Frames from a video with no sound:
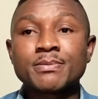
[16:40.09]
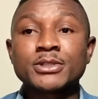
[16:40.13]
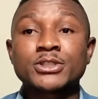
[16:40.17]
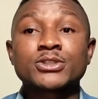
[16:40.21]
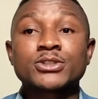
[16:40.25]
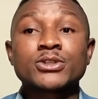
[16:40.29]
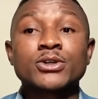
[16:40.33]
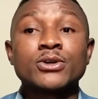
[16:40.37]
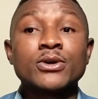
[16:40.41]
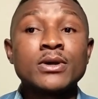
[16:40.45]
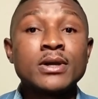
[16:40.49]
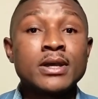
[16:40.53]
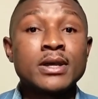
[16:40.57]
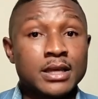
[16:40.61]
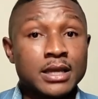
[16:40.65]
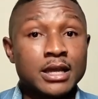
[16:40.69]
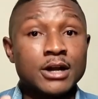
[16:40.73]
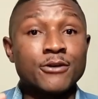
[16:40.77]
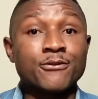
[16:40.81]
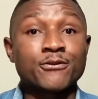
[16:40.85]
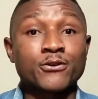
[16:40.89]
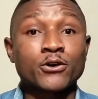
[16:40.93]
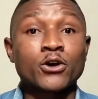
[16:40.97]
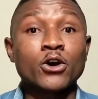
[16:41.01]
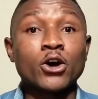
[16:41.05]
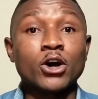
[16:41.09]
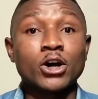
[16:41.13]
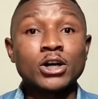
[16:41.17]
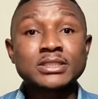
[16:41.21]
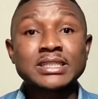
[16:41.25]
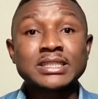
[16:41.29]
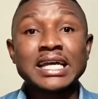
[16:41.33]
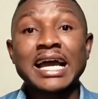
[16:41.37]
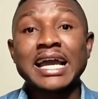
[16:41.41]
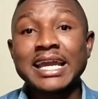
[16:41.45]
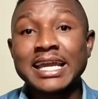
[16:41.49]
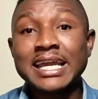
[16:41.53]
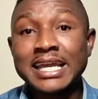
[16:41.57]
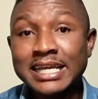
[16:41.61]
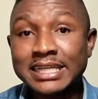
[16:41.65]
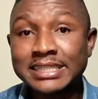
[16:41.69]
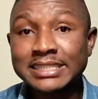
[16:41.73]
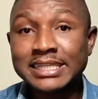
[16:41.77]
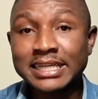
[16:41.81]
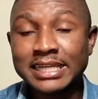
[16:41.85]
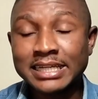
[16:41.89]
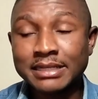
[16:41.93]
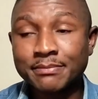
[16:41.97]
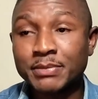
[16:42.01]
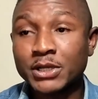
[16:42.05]
So of course I hated
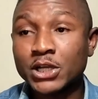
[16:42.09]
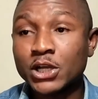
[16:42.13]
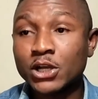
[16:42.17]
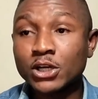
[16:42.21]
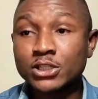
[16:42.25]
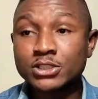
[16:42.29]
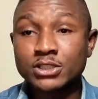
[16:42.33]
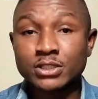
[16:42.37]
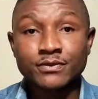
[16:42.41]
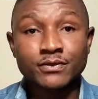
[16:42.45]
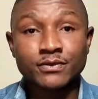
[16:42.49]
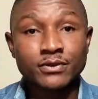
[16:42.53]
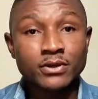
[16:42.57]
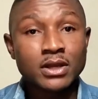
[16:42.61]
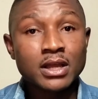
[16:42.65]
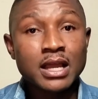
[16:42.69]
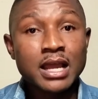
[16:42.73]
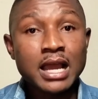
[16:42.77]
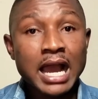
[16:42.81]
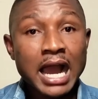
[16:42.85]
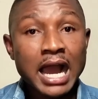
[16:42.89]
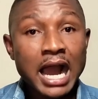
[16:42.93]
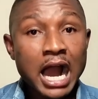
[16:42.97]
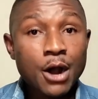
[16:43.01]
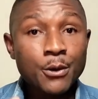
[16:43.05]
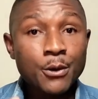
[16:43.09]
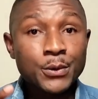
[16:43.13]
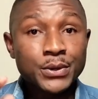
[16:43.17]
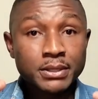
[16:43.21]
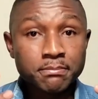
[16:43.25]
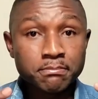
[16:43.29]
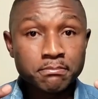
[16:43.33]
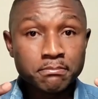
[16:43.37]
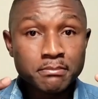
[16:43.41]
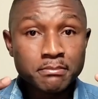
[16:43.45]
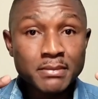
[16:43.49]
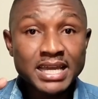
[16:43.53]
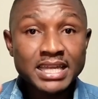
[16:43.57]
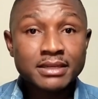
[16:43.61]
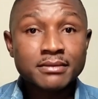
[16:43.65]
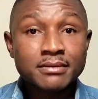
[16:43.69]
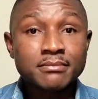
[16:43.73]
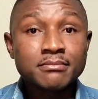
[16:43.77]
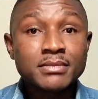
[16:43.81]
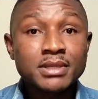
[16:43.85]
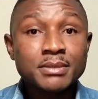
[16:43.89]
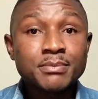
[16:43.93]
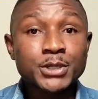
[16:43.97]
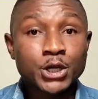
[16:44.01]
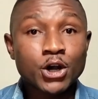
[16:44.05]
it because of how it made me
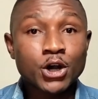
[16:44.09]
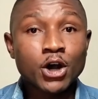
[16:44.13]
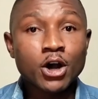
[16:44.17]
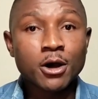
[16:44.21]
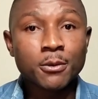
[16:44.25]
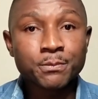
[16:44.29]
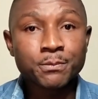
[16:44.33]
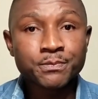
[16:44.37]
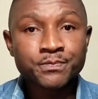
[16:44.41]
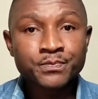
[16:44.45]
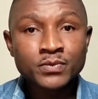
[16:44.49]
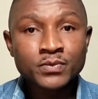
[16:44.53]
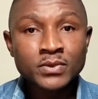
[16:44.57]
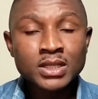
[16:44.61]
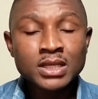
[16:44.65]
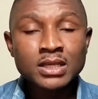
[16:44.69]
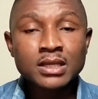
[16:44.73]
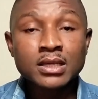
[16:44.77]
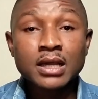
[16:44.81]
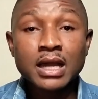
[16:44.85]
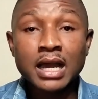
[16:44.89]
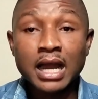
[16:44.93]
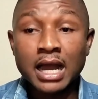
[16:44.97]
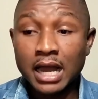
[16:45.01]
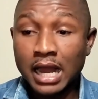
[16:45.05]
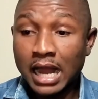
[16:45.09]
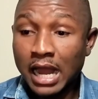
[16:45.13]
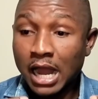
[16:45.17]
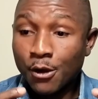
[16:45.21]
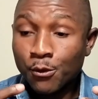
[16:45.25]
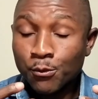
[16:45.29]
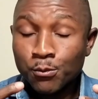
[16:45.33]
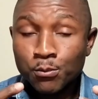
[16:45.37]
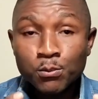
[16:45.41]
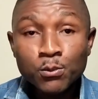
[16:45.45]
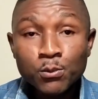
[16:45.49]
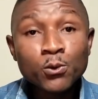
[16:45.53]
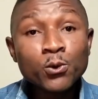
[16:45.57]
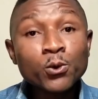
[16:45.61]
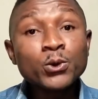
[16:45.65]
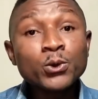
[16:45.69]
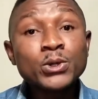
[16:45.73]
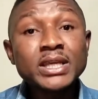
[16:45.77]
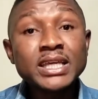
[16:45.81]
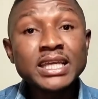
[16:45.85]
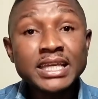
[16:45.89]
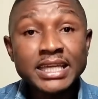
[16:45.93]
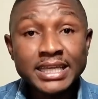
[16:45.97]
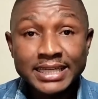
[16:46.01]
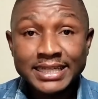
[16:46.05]
become, how
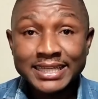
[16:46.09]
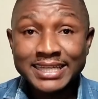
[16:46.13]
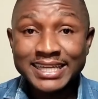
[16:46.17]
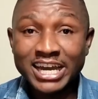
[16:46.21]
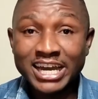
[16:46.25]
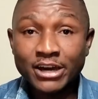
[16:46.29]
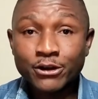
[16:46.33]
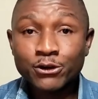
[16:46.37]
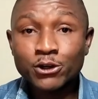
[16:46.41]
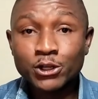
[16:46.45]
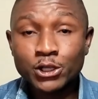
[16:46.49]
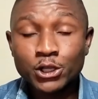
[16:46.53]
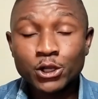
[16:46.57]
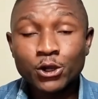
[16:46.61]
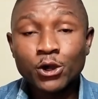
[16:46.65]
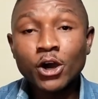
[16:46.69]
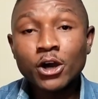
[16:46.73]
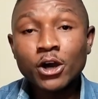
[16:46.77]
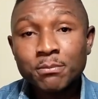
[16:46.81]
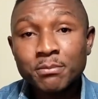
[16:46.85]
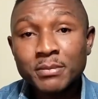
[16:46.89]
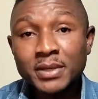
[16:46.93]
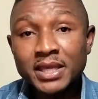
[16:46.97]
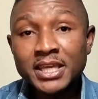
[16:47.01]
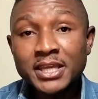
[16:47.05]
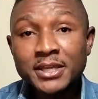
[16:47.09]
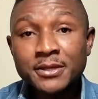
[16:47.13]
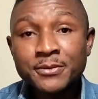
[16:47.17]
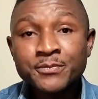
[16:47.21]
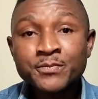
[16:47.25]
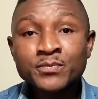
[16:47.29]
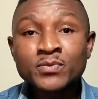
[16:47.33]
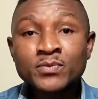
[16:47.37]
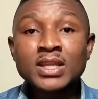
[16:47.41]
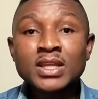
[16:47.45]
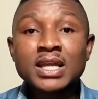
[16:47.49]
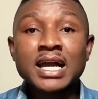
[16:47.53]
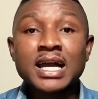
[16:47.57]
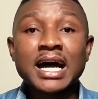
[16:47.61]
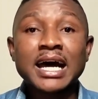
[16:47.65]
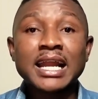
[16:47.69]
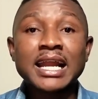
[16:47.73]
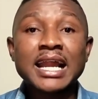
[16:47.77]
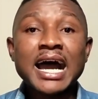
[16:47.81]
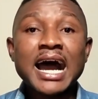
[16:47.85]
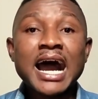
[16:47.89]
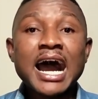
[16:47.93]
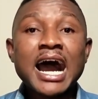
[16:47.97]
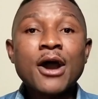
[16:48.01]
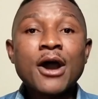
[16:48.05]
moody it got, it got me and
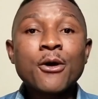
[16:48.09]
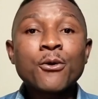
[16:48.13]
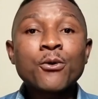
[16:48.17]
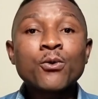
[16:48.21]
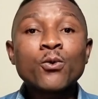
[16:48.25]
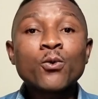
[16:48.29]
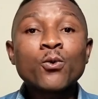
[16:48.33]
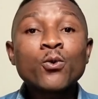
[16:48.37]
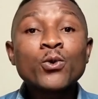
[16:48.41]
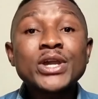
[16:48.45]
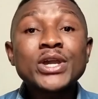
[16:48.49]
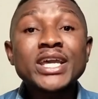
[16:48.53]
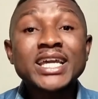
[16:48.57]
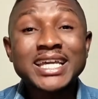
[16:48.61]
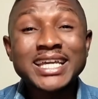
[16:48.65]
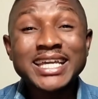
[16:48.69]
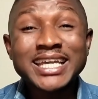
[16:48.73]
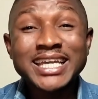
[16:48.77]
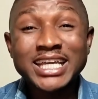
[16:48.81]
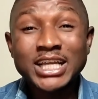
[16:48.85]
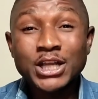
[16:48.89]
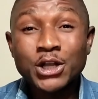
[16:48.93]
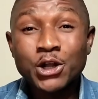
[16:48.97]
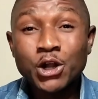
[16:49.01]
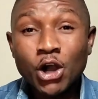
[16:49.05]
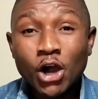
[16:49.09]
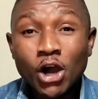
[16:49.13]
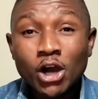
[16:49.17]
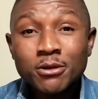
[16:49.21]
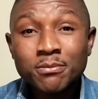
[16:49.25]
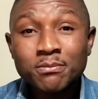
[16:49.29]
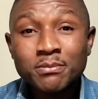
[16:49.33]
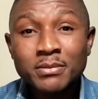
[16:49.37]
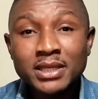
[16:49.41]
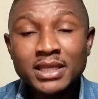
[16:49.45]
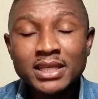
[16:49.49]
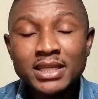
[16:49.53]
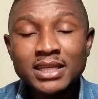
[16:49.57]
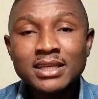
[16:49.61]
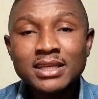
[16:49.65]
how weak it got me.